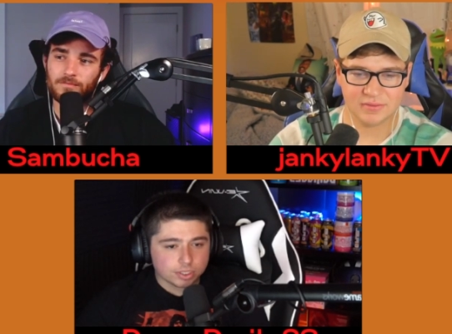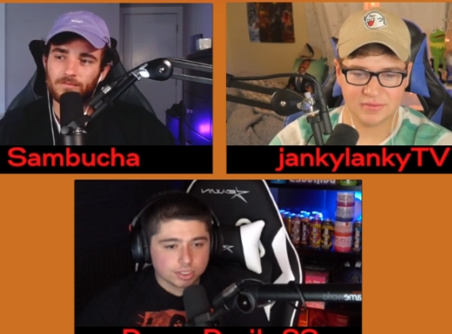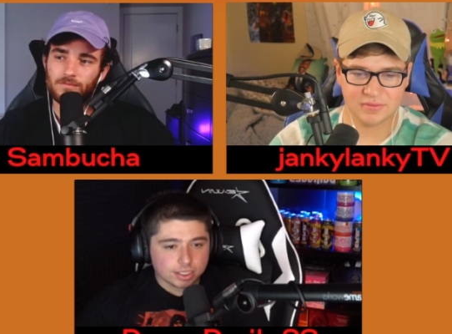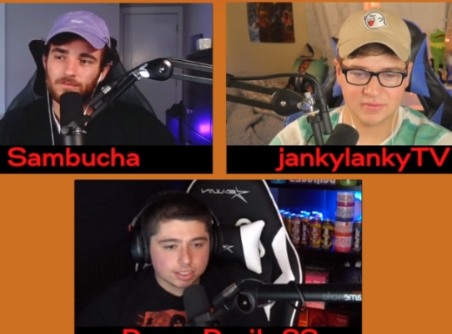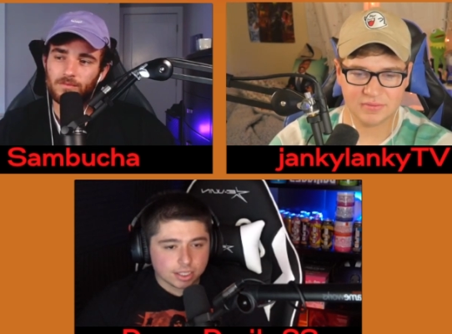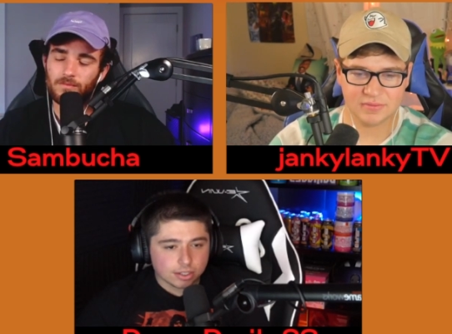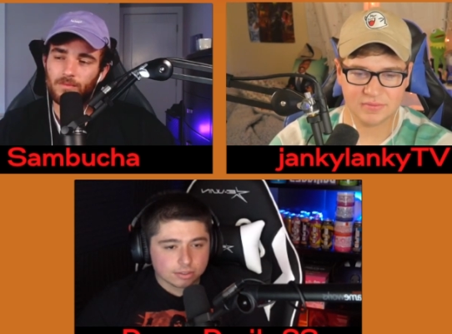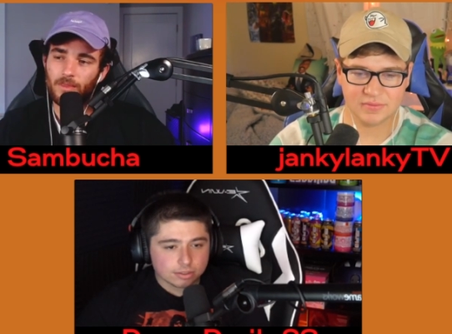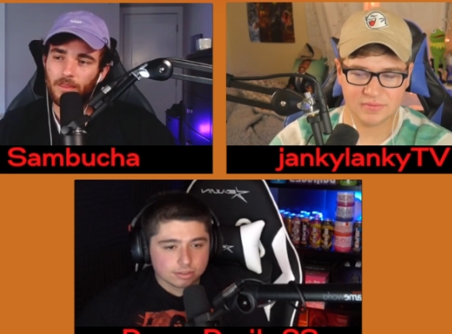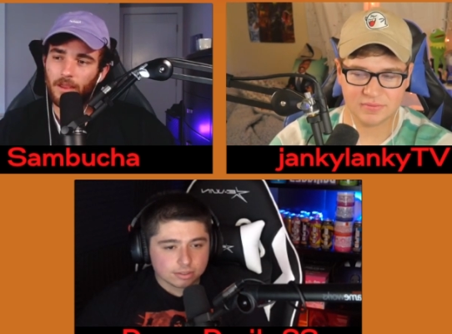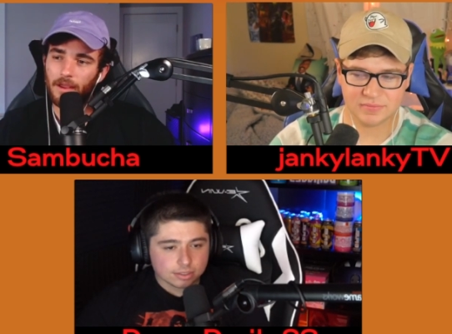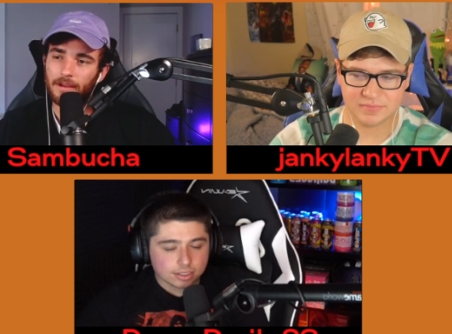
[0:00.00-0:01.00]
Speaker 1: detail.
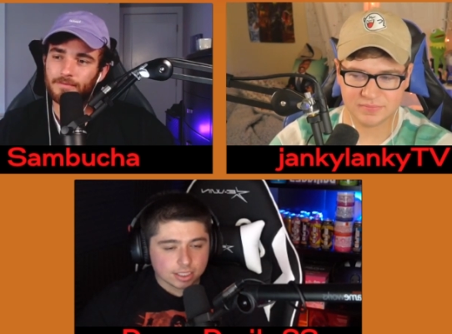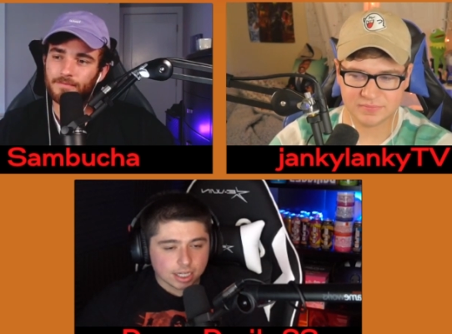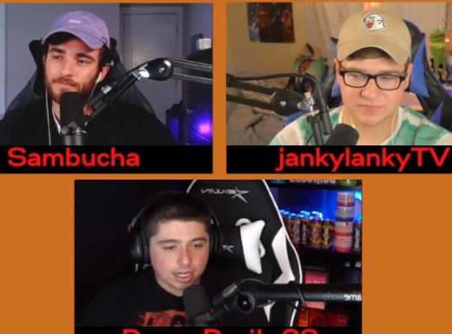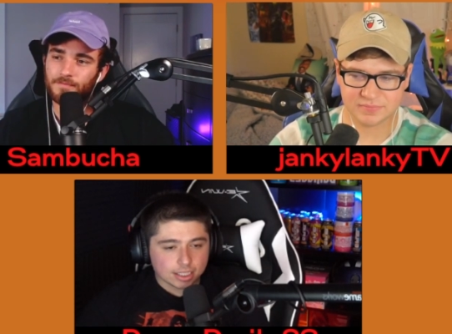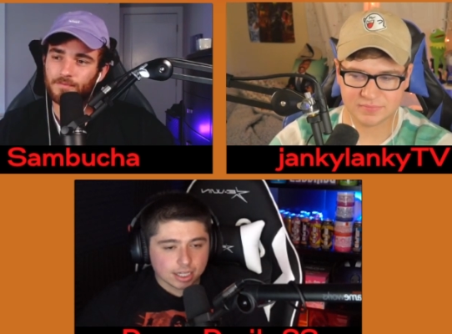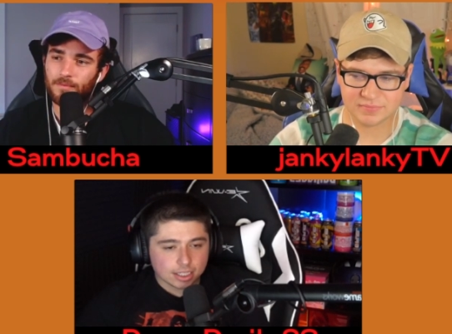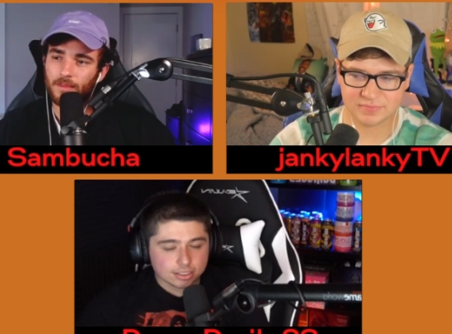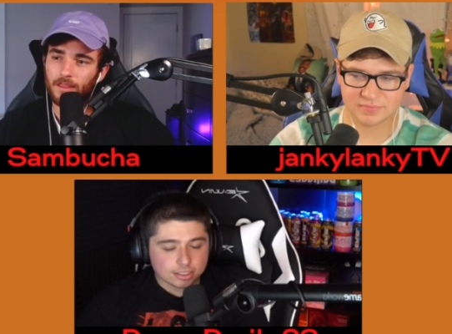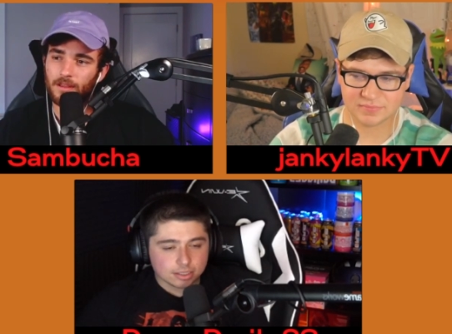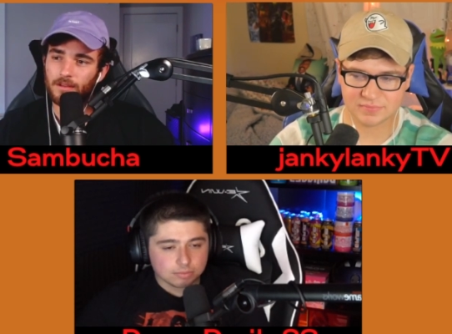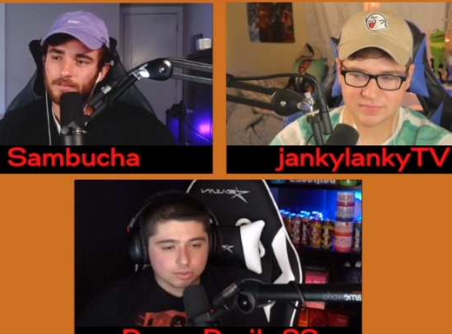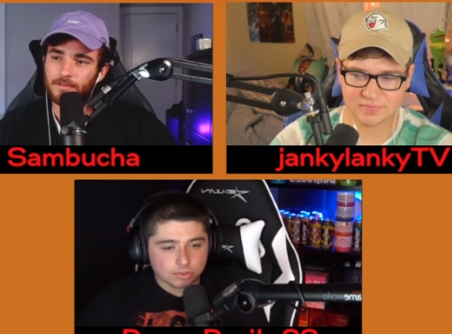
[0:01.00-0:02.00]
Like I kind of
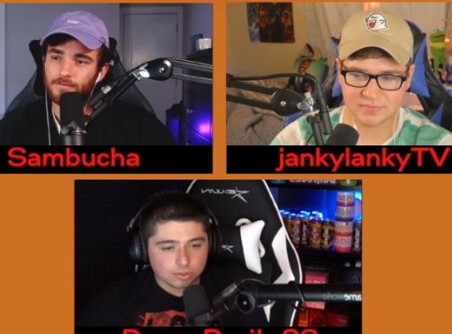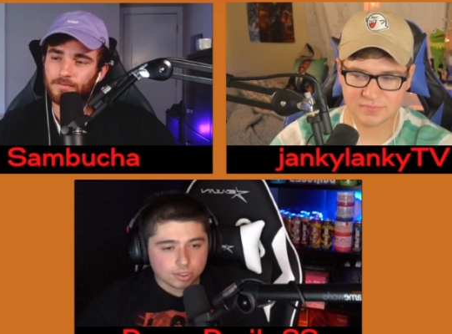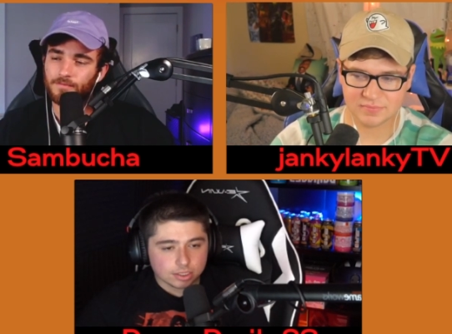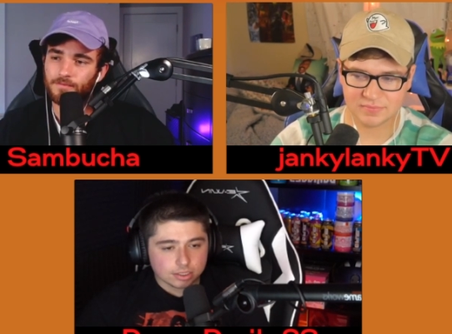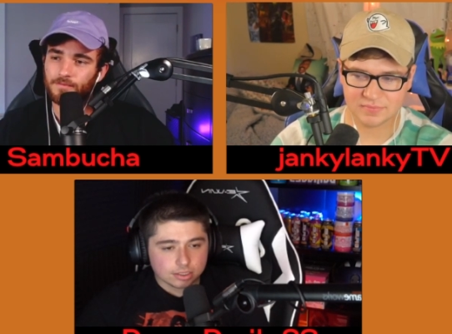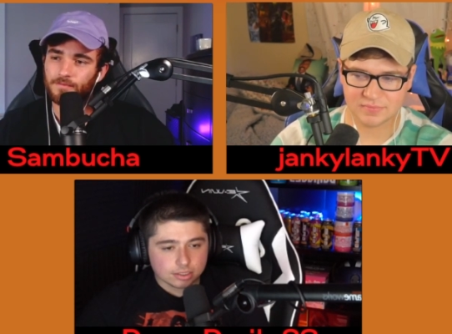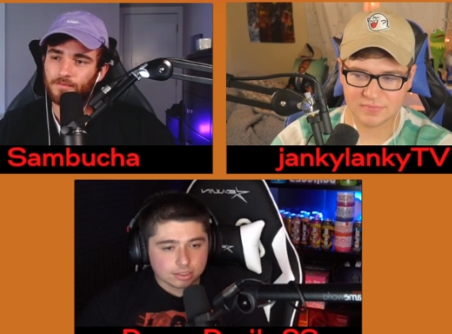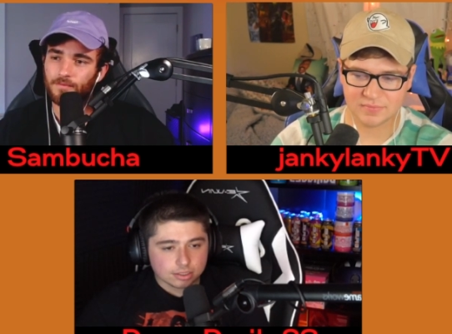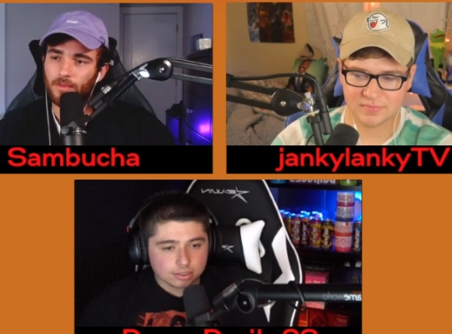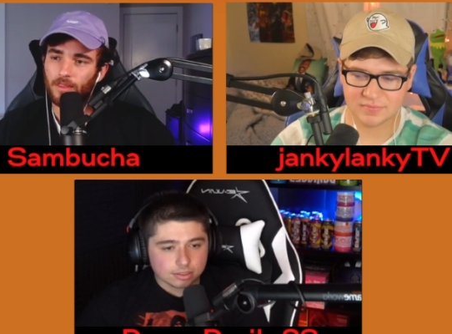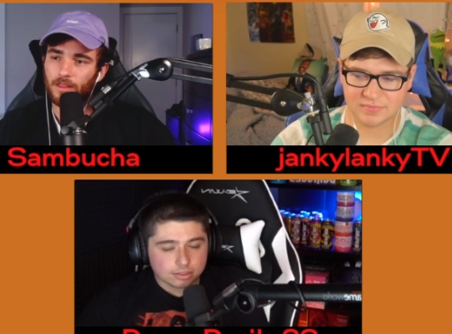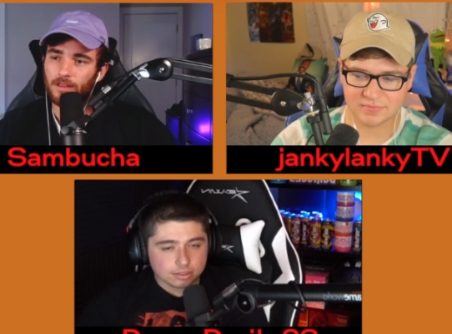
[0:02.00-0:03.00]
skimmed through it,
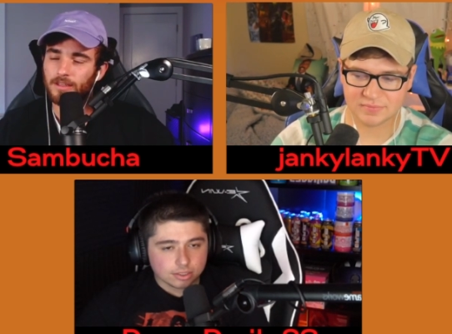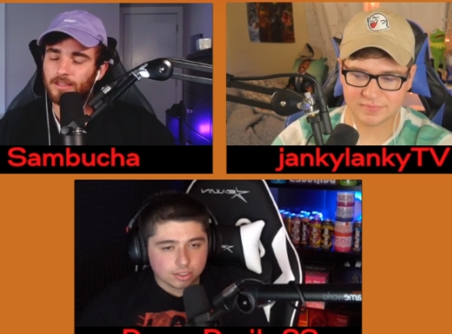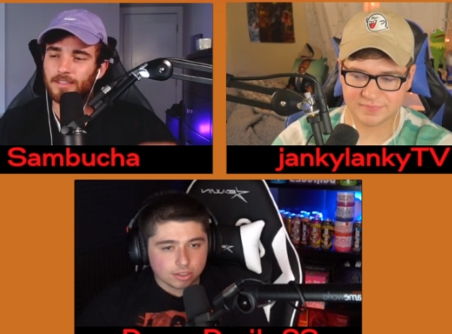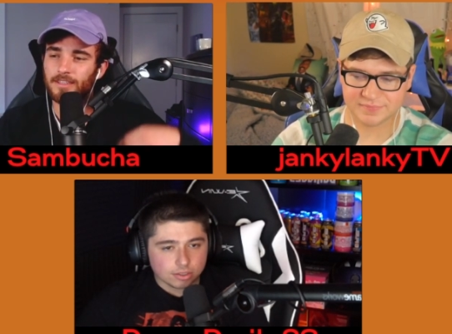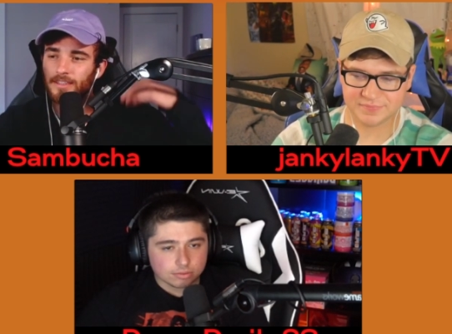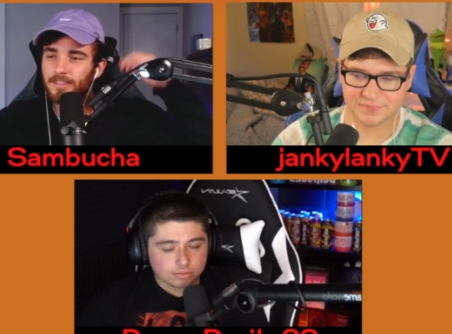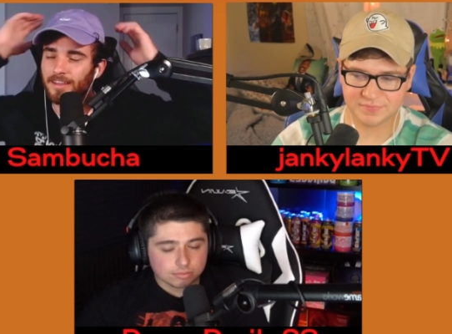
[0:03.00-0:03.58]
you know. Yeah,